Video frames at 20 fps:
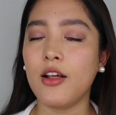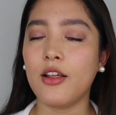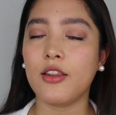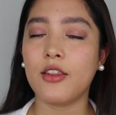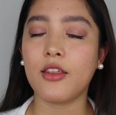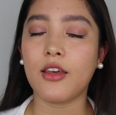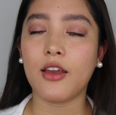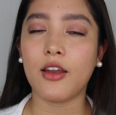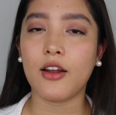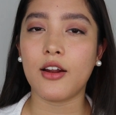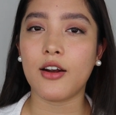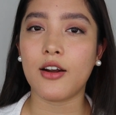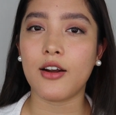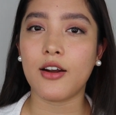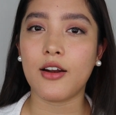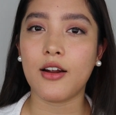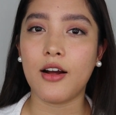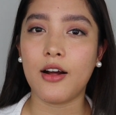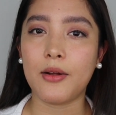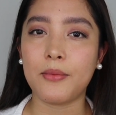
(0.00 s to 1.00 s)

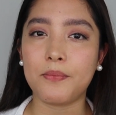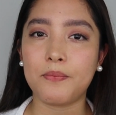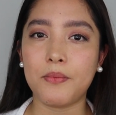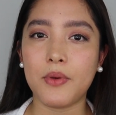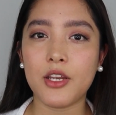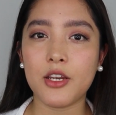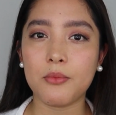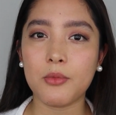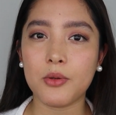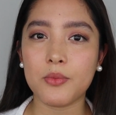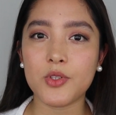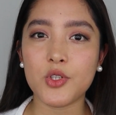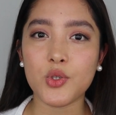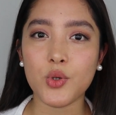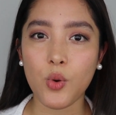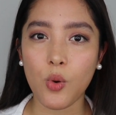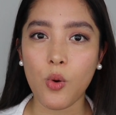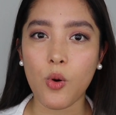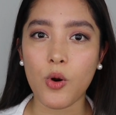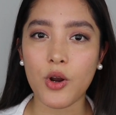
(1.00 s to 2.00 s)
their minimum
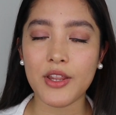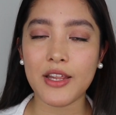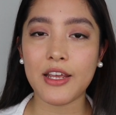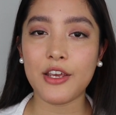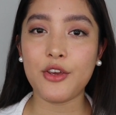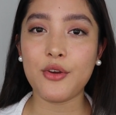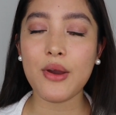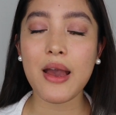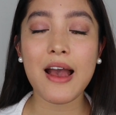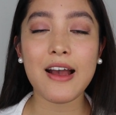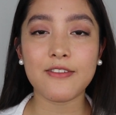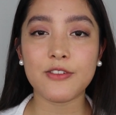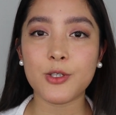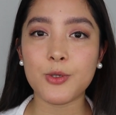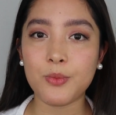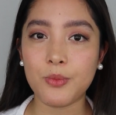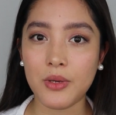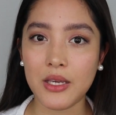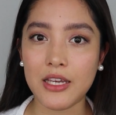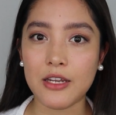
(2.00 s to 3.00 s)
score that you have
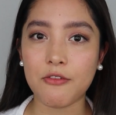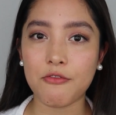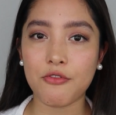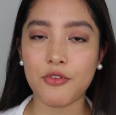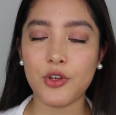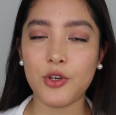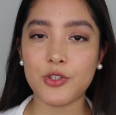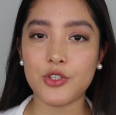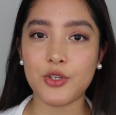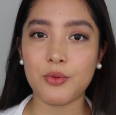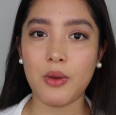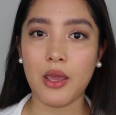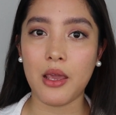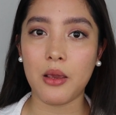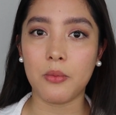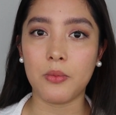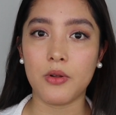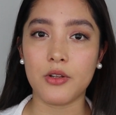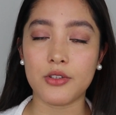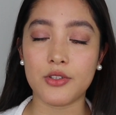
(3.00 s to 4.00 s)
to meet for you to
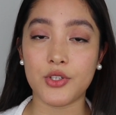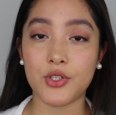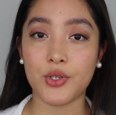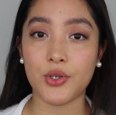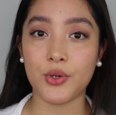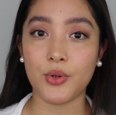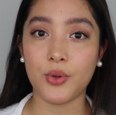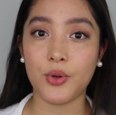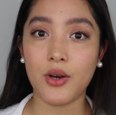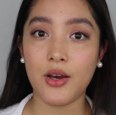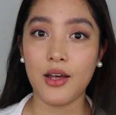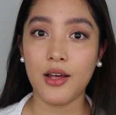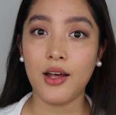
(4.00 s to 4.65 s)
be able to